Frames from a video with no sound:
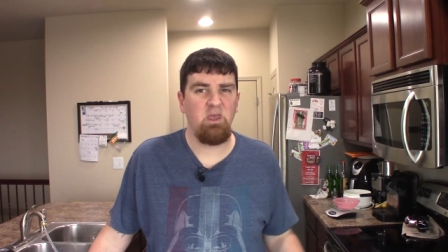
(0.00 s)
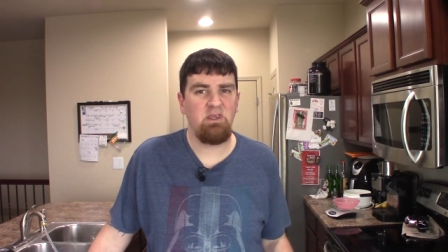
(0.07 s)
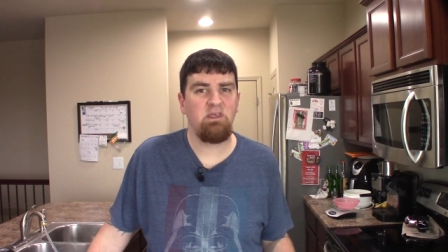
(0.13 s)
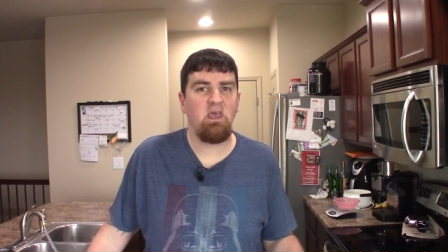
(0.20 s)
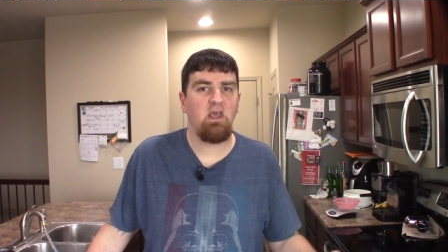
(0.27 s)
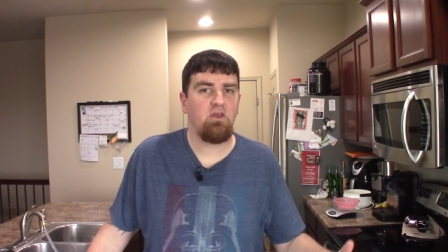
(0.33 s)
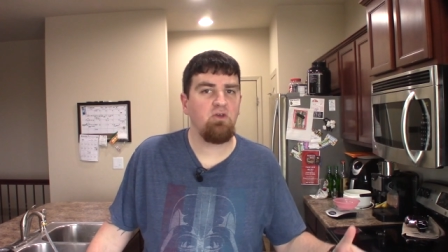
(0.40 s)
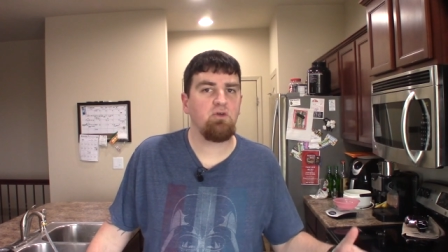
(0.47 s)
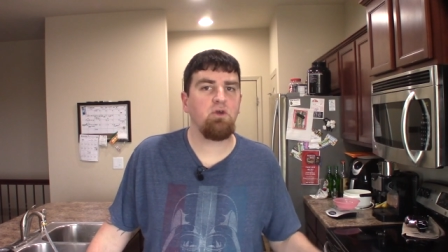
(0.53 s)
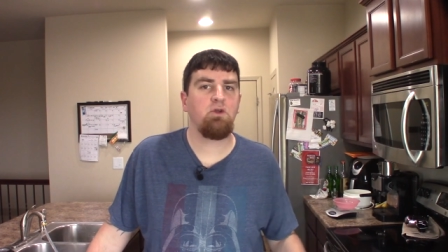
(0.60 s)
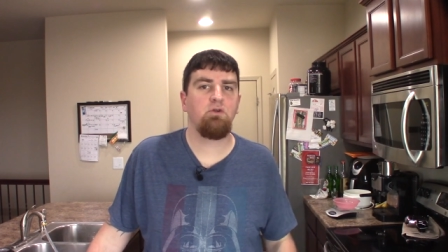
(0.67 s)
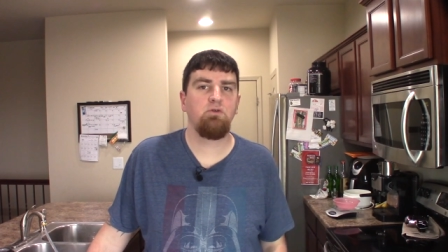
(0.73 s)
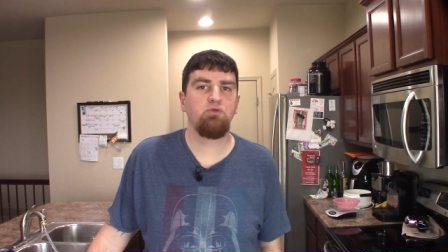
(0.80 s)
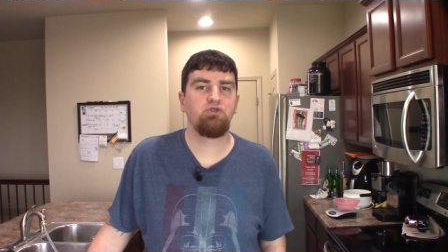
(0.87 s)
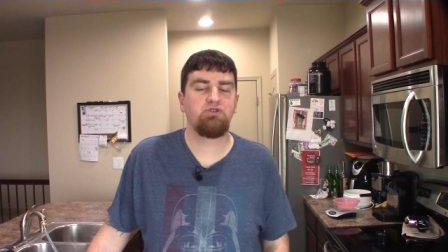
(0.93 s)
And yeah, you're going
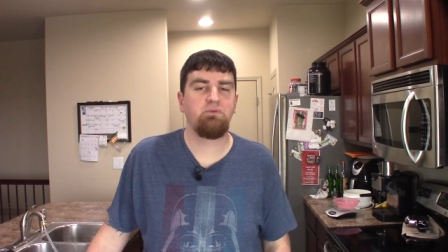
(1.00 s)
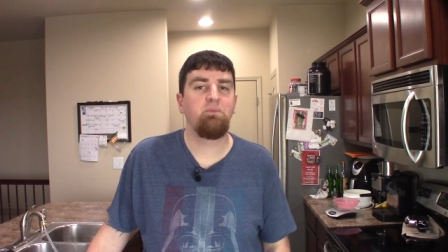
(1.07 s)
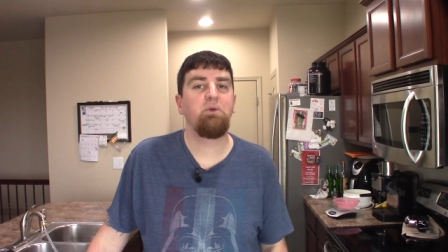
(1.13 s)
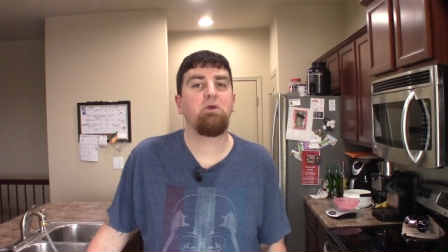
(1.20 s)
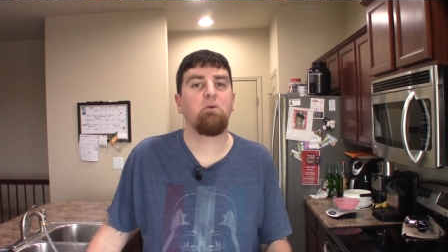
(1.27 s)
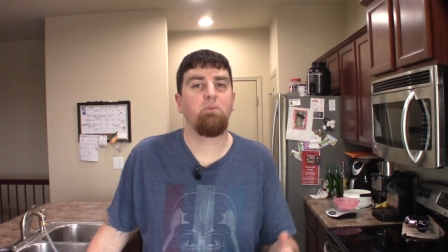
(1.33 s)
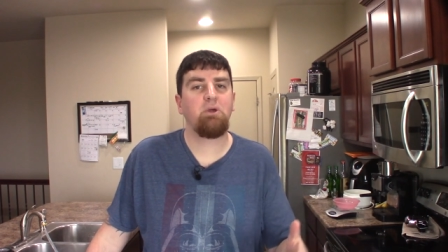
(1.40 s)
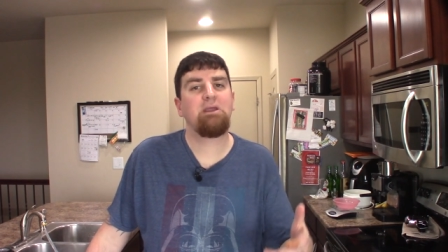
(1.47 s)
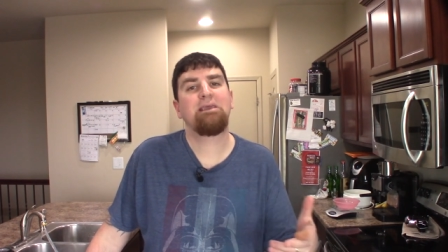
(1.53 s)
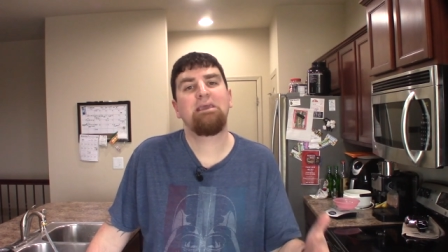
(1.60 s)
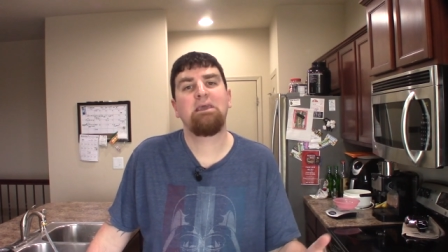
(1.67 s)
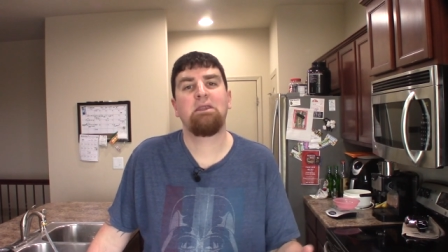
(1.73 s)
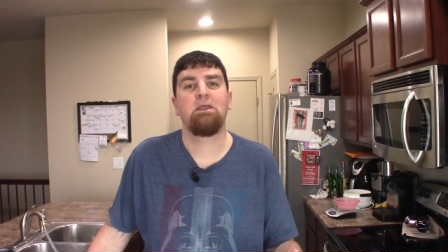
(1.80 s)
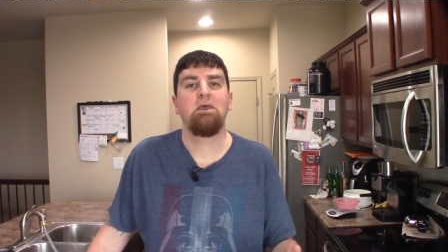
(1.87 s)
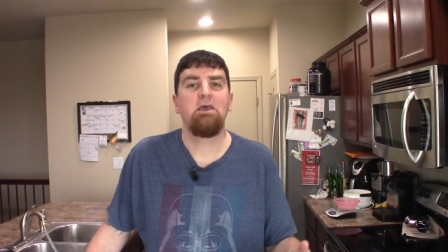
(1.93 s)
to lose some beer, but
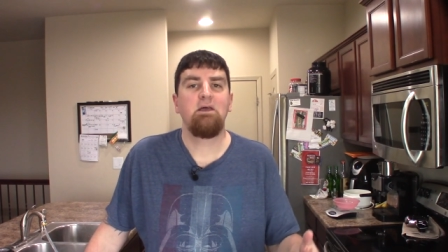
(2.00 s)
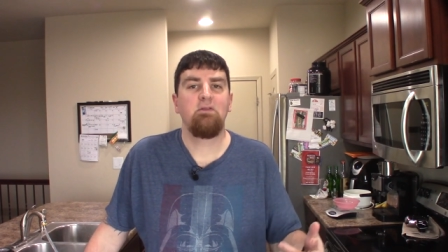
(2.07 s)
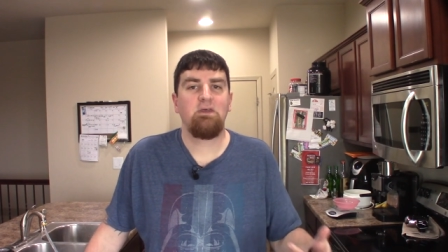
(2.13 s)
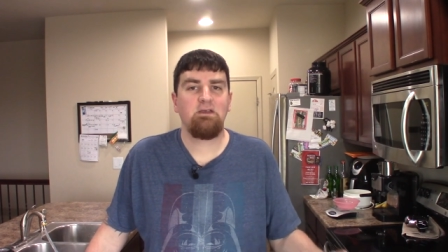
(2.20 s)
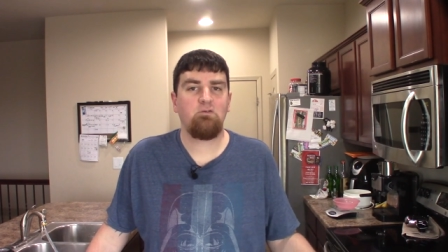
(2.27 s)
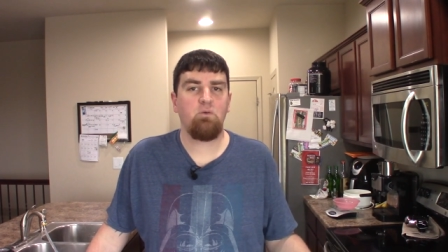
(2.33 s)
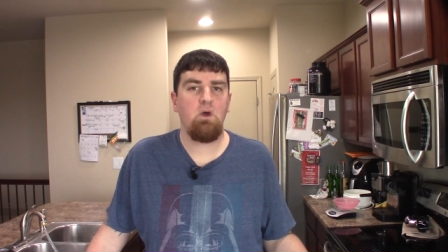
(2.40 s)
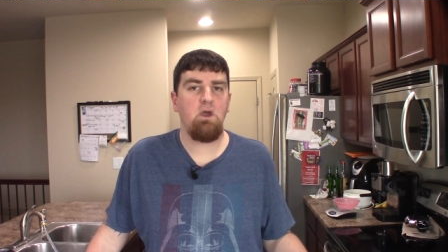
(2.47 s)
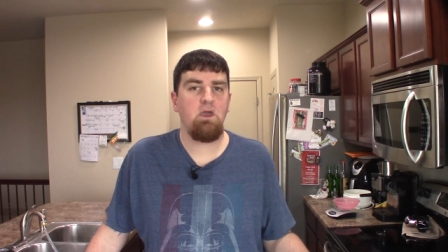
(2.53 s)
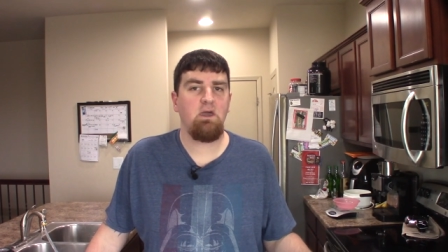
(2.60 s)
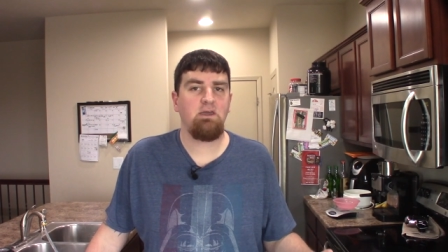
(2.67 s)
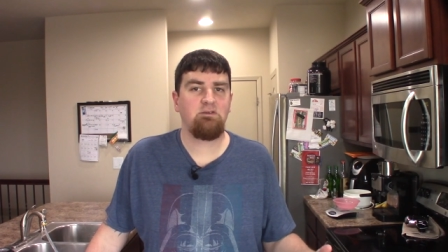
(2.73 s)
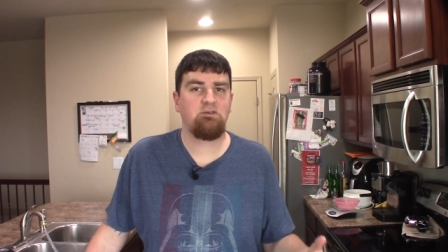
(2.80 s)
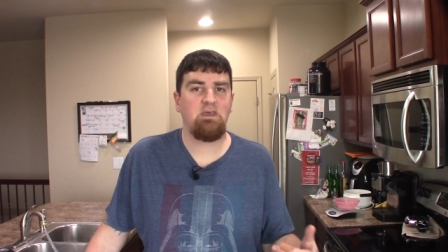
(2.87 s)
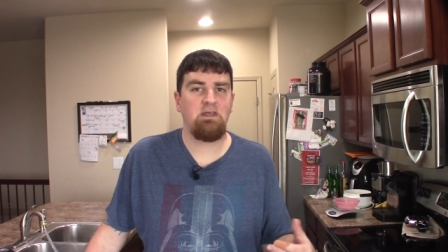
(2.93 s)
again, that's
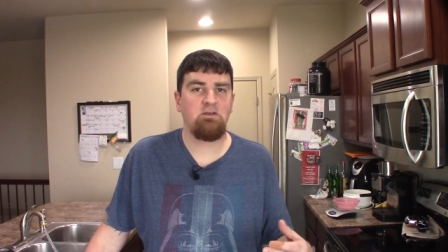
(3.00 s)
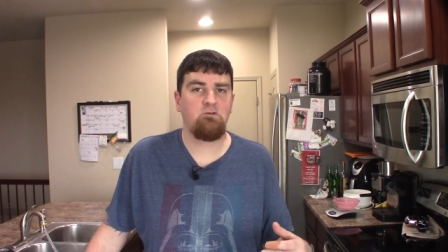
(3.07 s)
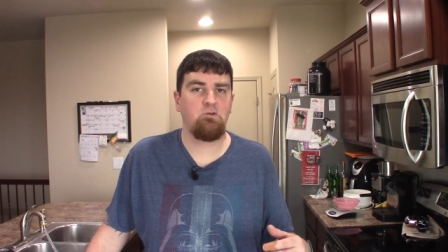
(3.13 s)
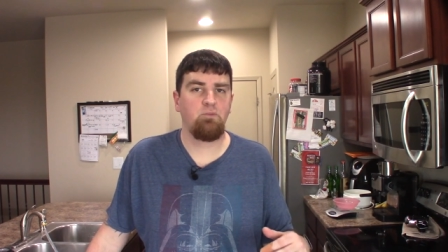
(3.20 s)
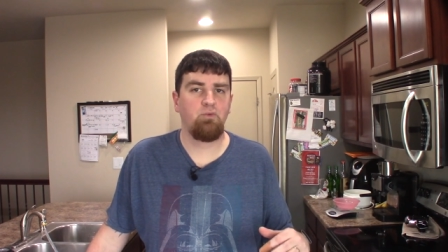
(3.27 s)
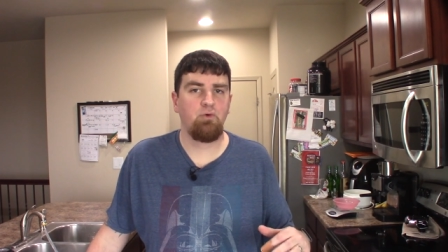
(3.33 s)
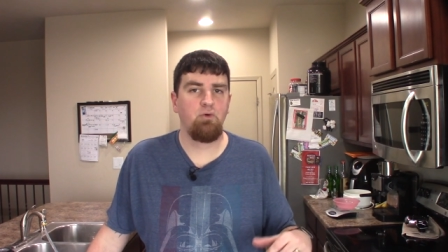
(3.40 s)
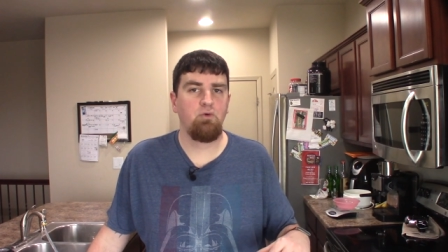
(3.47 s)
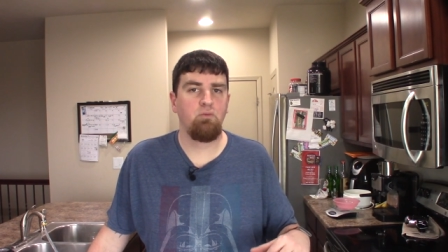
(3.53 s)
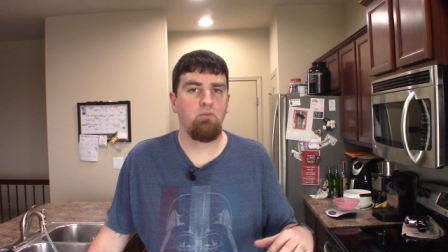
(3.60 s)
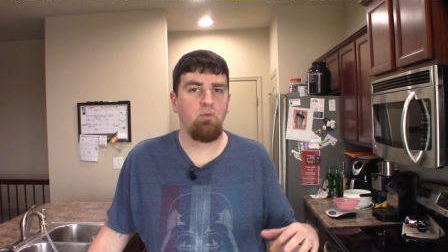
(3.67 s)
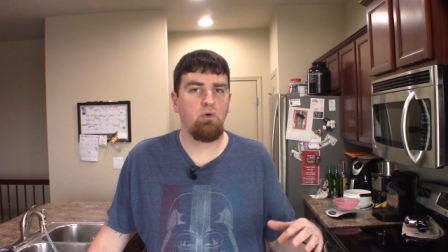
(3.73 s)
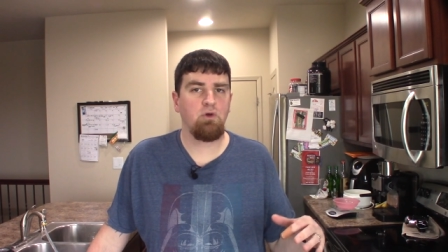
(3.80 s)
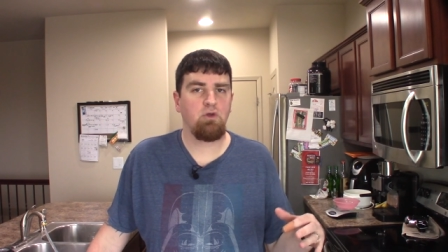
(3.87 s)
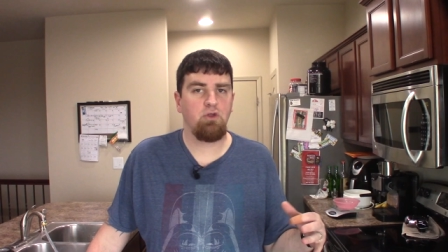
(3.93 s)
why I tend to brew
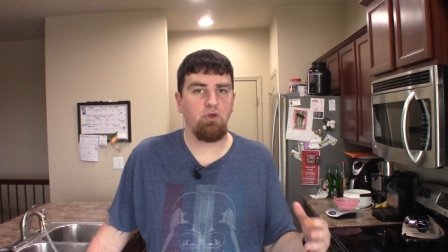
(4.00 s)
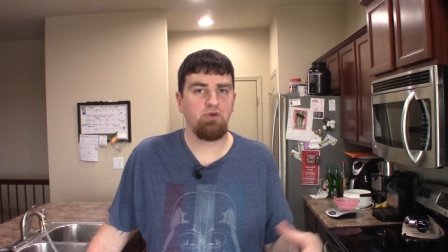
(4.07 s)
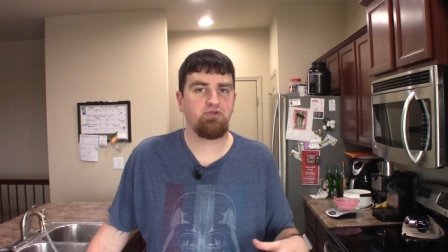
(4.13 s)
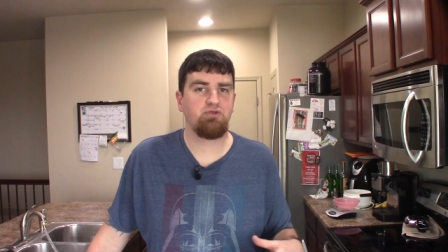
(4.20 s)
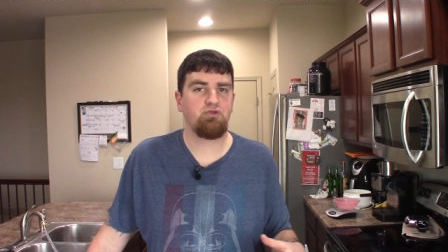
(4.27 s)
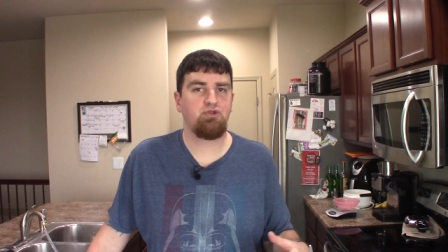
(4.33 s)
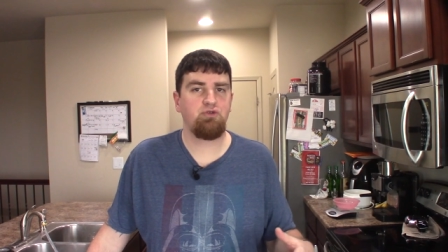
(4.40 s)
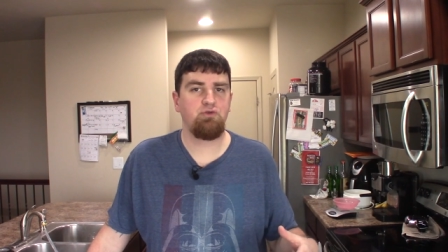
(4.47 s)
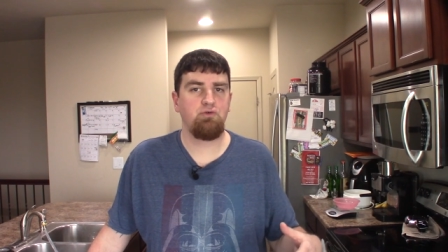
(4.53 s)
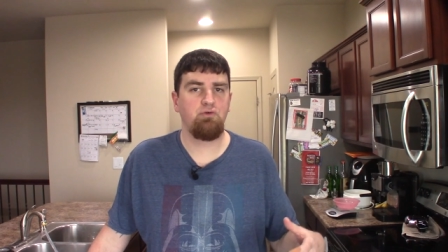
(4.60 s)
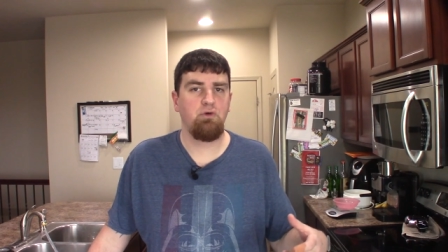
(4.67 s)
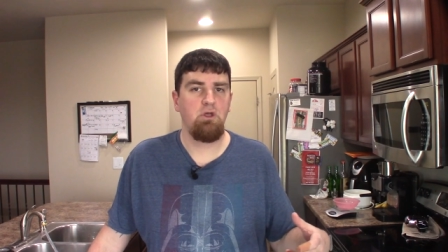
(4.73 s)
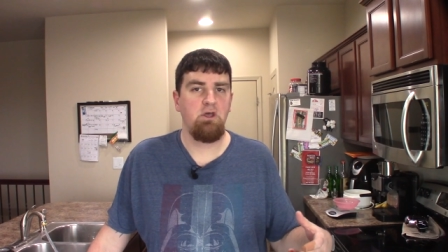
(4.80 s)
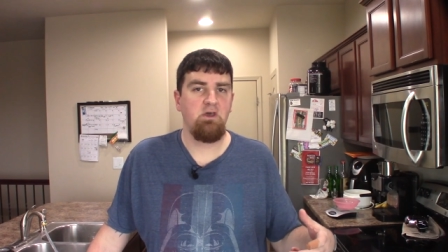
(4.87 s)
more closer to